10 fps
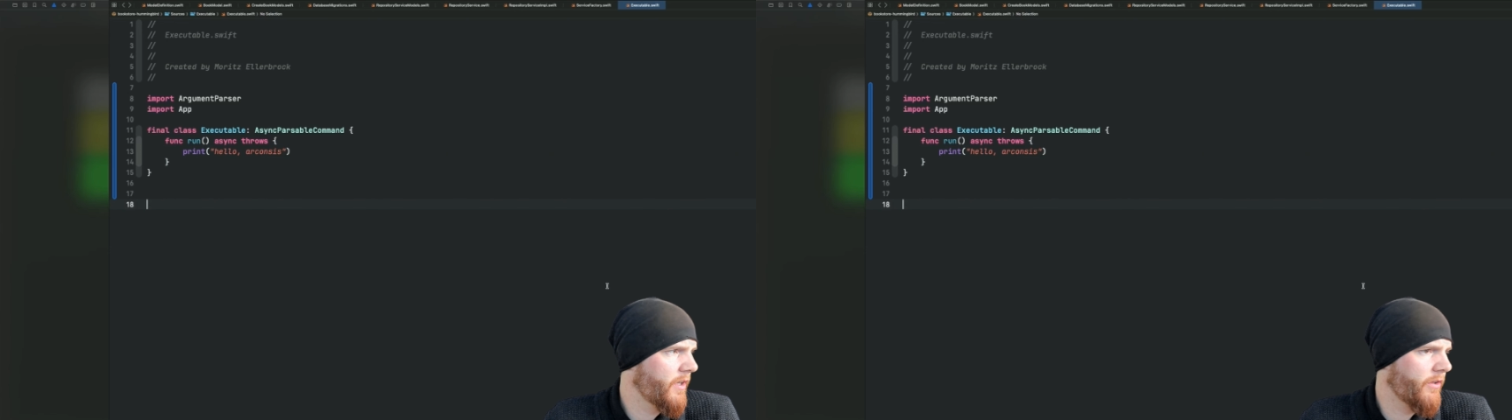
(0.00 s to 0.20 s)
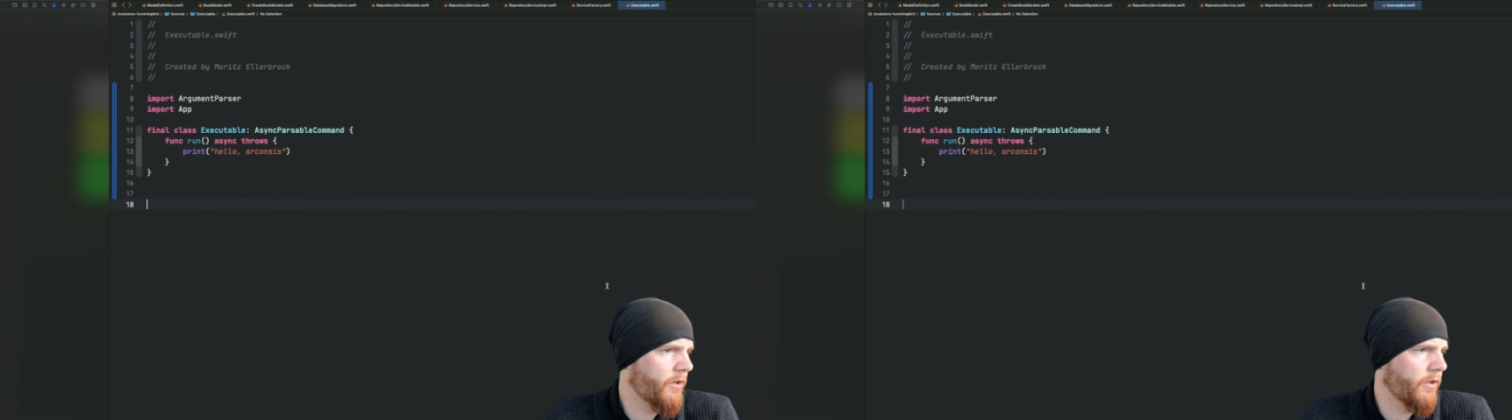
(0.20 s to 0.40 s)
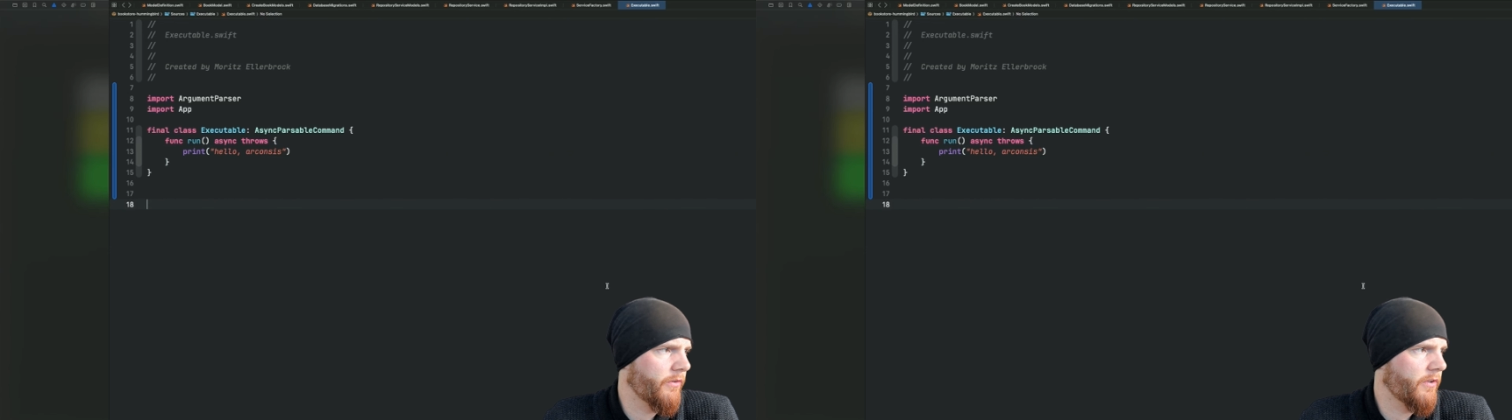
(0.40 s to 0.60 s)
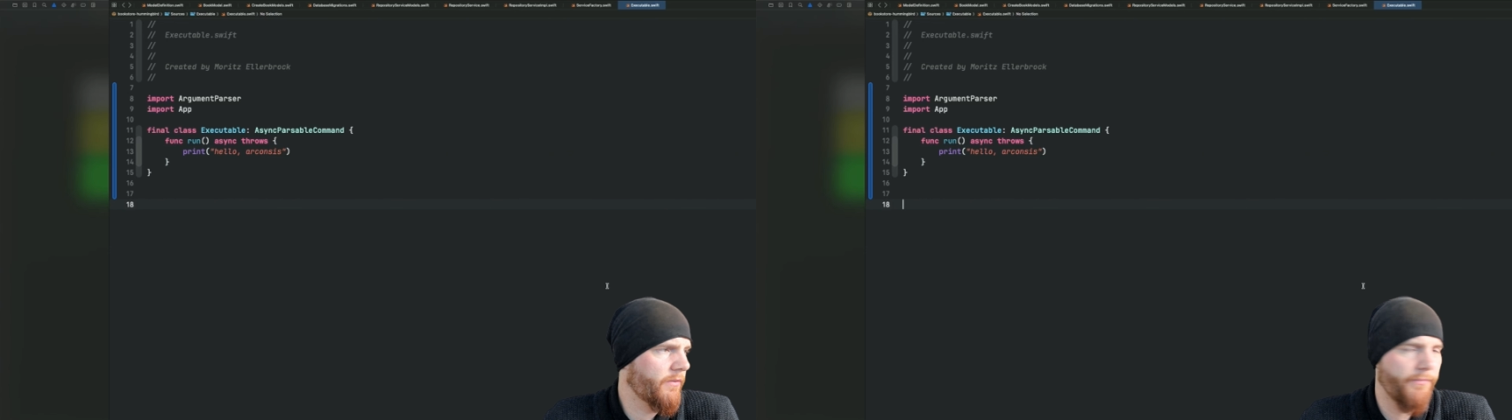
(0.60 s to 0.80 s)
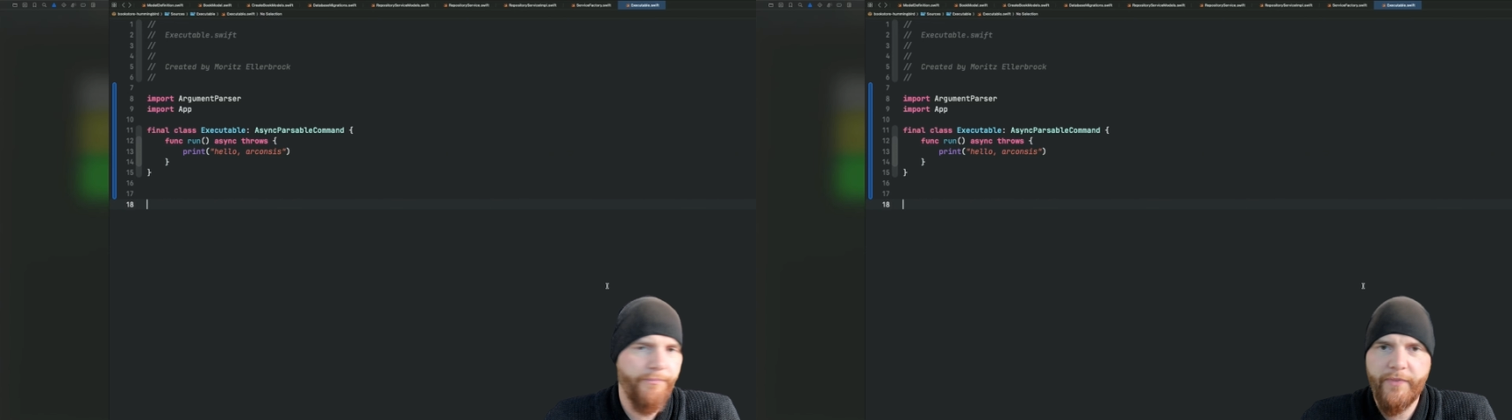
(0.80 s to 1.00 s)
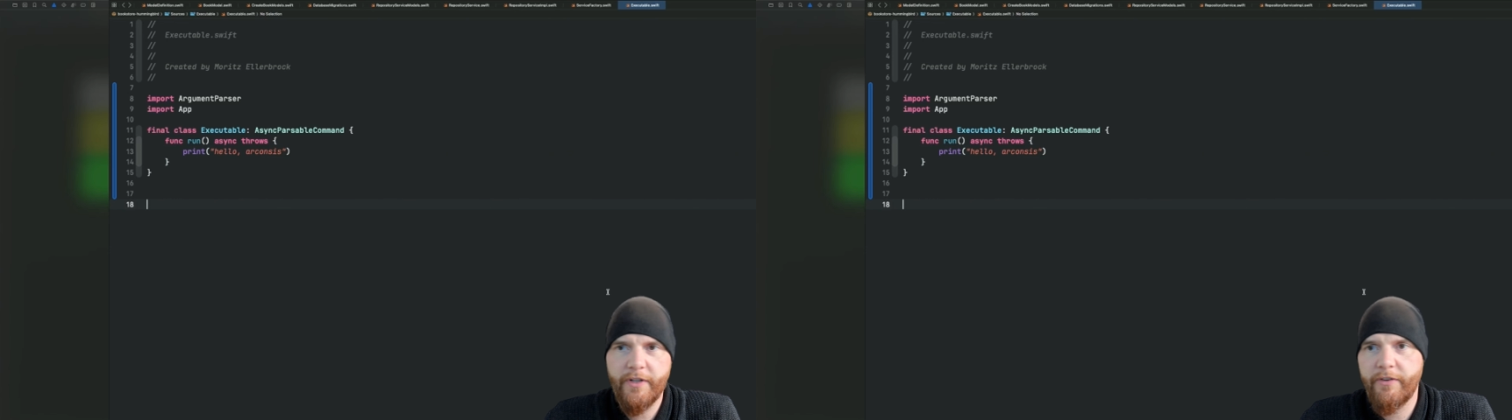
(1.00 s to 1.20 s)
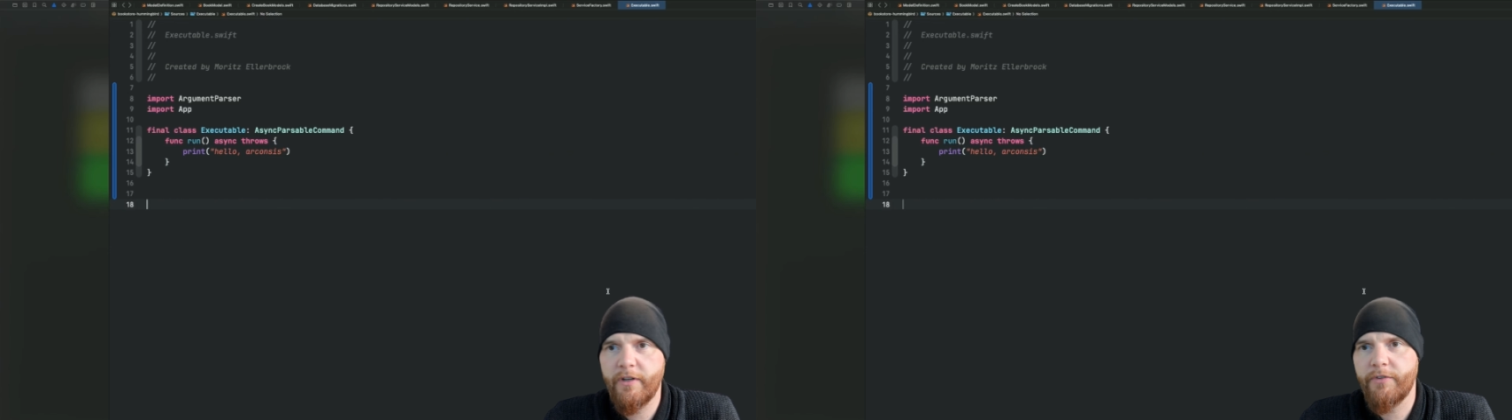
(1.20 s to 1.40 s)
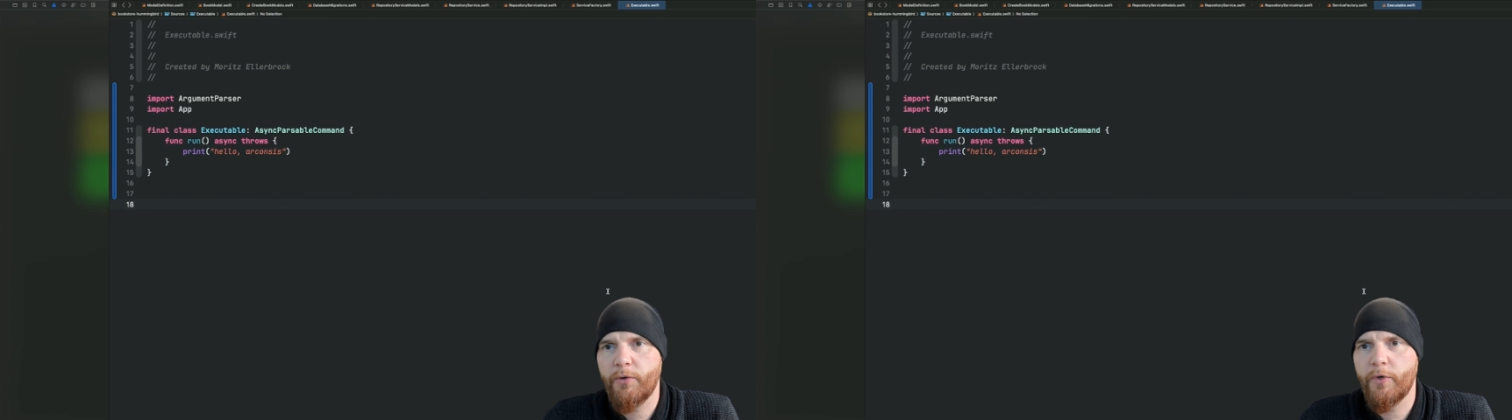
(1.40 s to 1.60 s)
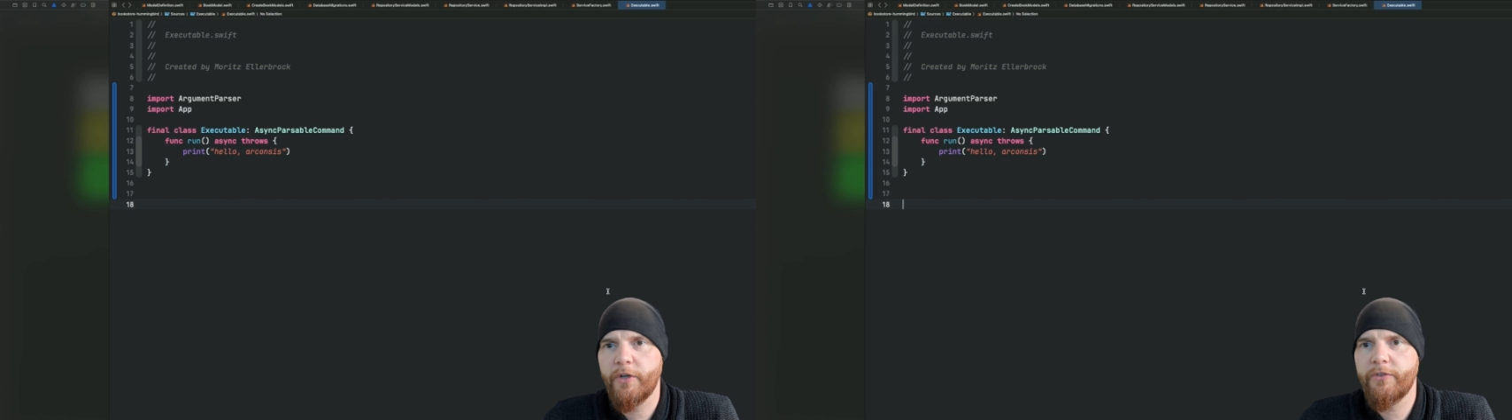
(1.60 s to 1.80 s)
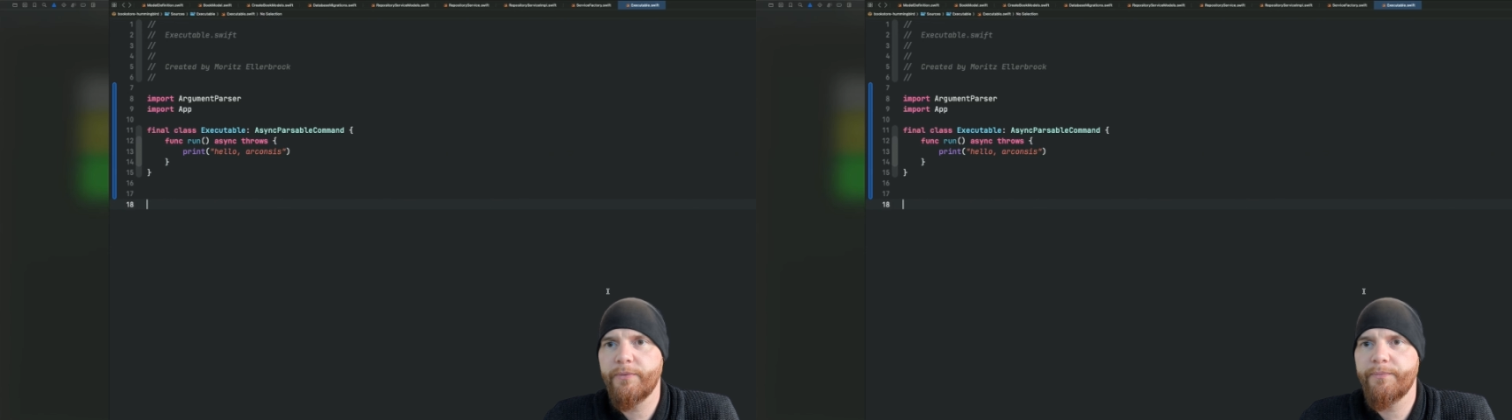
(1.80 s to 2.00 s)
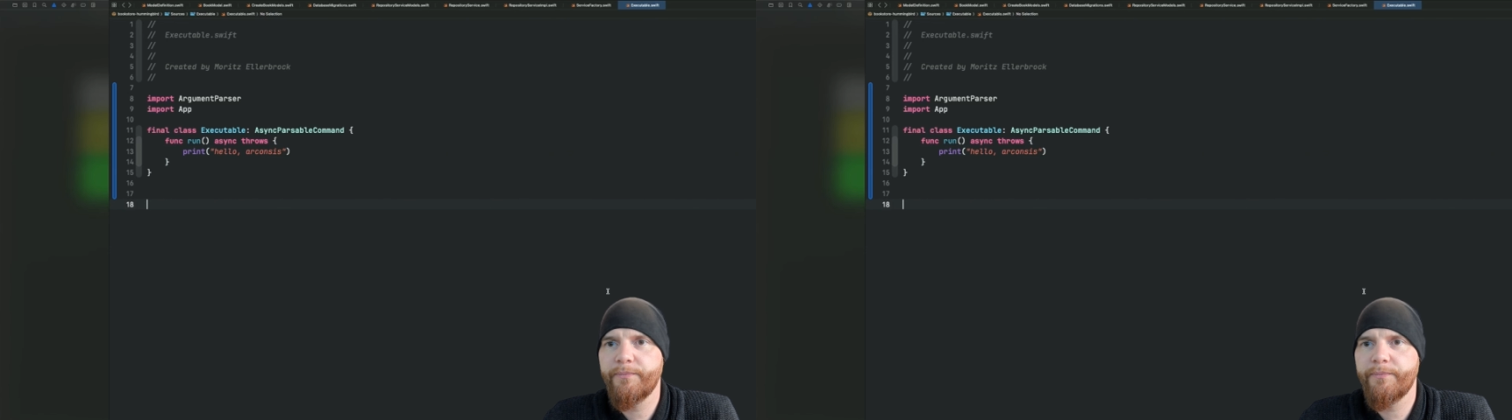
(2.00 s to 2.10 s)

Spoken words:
in the console. Let's see if that works.